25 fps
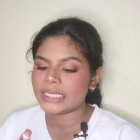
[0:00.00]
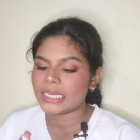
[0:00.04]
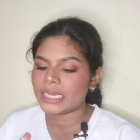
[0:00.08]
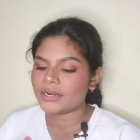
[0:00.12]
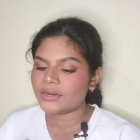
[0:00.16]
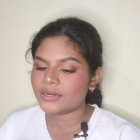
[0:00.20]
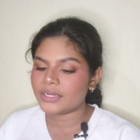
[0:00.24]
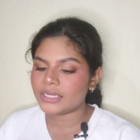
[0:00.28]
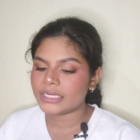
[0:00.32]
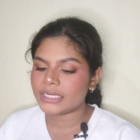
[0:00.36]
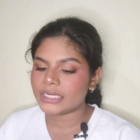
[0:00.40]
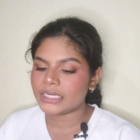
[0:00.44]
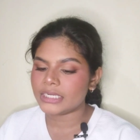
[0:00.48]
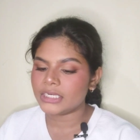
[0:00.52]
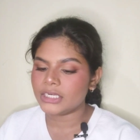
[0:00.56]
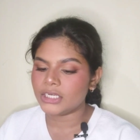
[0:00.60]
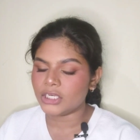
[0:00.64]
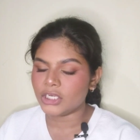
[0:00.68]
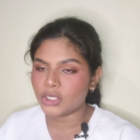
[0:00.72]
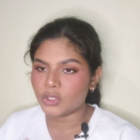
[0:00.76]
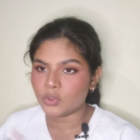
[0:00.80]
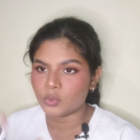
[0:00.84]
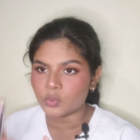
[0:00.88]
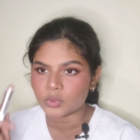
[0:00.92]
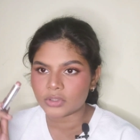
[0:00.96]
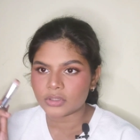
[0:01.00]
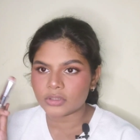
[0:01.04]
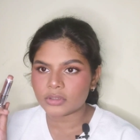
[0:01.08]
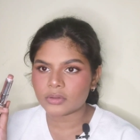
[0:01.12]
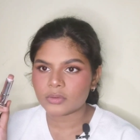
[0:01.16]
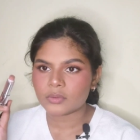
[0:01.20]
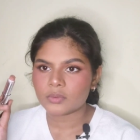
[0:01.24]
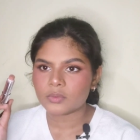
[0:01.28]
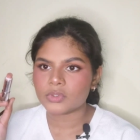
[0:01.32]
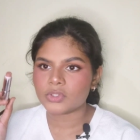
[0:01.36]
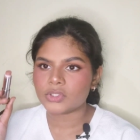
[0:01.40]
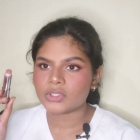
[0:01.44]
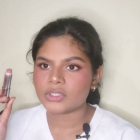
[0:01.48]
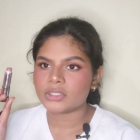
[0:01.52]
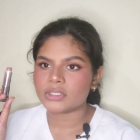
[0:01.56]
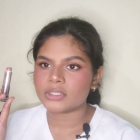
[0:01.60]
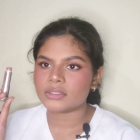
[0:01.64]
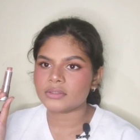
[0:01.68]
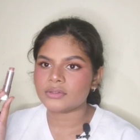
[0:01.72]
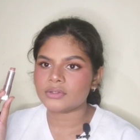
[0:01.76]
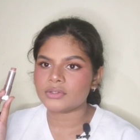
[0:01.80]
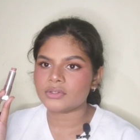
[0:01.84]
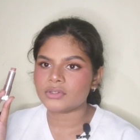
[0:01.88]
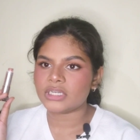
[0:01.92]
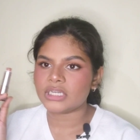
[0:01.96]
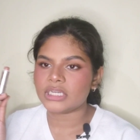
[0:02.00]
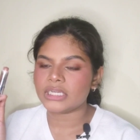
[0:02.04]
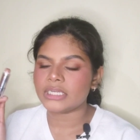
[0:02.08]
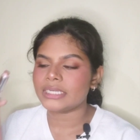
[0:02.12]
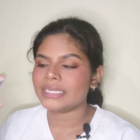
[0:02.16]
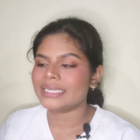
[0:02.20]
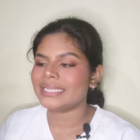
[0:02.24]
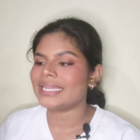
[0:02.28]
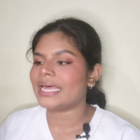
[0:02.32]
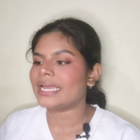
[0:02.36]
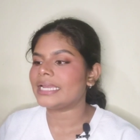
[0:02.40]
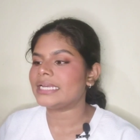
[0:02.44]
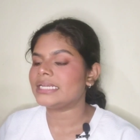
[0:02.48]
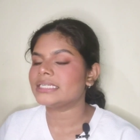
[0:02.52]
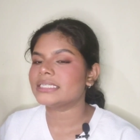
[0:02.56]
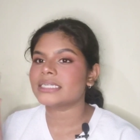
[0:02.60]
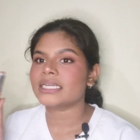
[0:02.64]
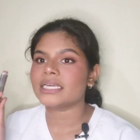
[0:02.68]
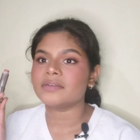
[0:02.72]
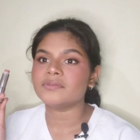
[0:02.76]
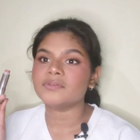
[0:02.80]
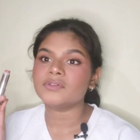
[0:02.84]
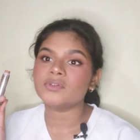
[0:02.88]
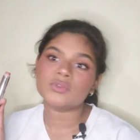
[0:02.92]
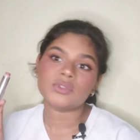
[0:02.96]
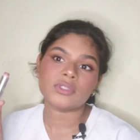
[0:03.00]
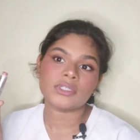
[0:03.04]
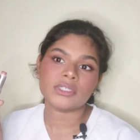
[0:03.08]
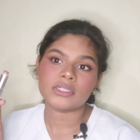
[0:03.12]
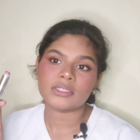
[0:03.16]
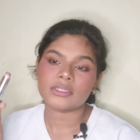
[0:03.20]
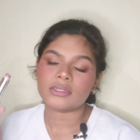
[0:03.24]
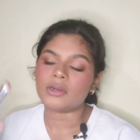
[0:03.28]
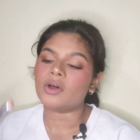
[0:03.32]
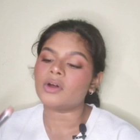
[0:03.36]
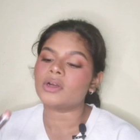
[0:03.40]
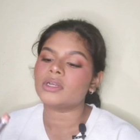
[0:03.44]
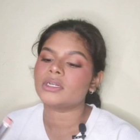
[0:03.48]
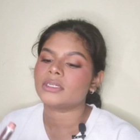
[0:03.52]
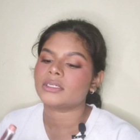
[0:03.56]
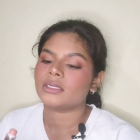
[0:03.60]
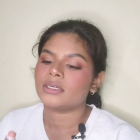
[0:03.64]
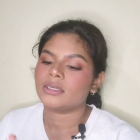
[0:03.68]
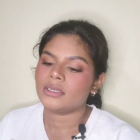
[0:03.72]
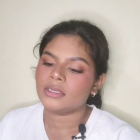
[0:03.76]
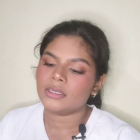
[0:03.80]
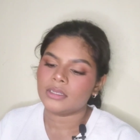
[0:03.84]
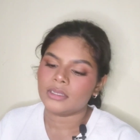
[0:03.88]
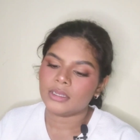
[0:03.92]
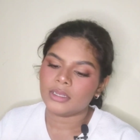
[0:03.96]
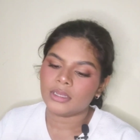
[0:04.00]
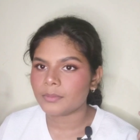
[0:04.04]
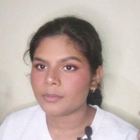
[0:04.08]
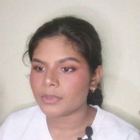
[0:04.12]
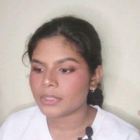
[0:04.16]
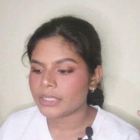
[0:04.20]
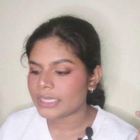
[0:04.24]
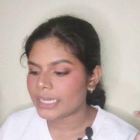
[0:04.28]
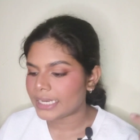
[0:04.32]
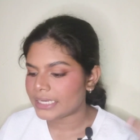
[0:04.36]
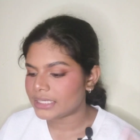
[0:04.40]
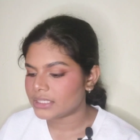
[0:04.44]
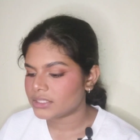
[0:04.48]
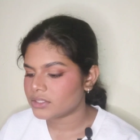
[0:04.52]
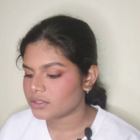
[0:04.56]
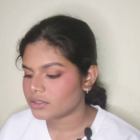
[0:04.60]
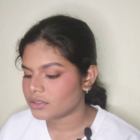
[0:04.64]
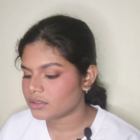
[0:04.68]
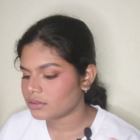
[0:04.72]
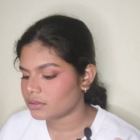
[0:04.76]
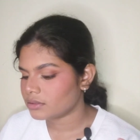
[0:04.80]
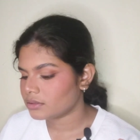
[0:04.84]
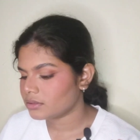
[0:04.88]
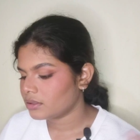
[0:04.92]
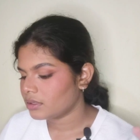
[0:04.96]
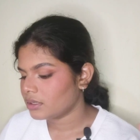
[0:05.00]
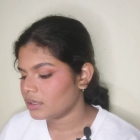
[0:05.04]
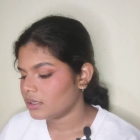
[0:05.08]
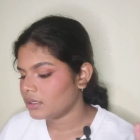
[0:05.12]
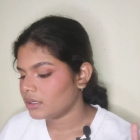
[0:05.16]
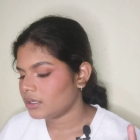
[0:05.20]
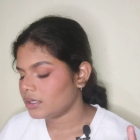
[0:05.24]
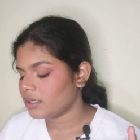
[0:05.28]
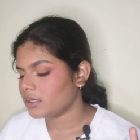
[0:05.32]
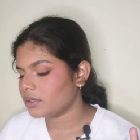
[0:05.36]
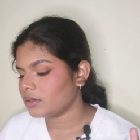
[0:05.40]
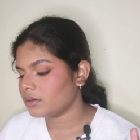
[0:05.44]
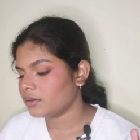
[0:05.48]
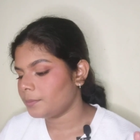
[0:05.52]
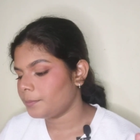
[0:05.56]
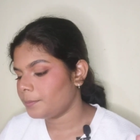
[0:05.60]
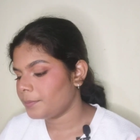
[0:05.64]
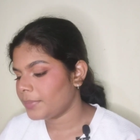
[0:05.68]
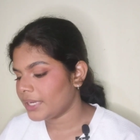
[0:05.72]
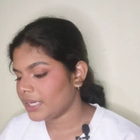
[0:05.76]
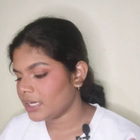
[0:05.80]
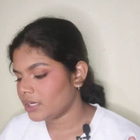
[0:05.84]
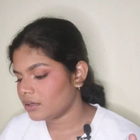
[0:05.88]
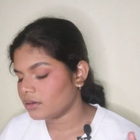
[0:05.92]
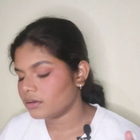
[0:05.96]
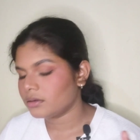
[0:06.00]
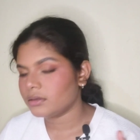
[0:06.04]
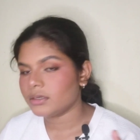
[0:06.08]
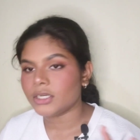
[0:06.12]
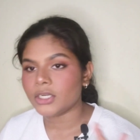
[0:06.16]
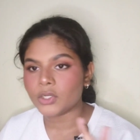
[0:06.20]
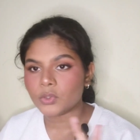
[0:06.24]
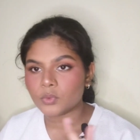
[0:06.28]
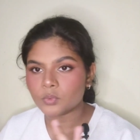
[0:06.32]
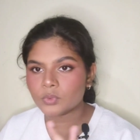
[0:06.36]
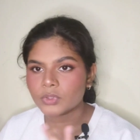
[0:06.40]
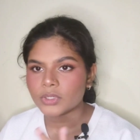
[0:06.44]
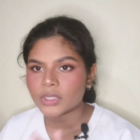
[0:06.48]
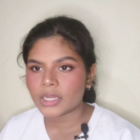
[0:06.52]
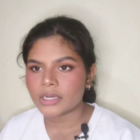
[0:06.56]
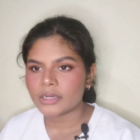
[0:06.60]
Daringly Nude, which is a really light, I've used it a lot. Lighter, like a paler nude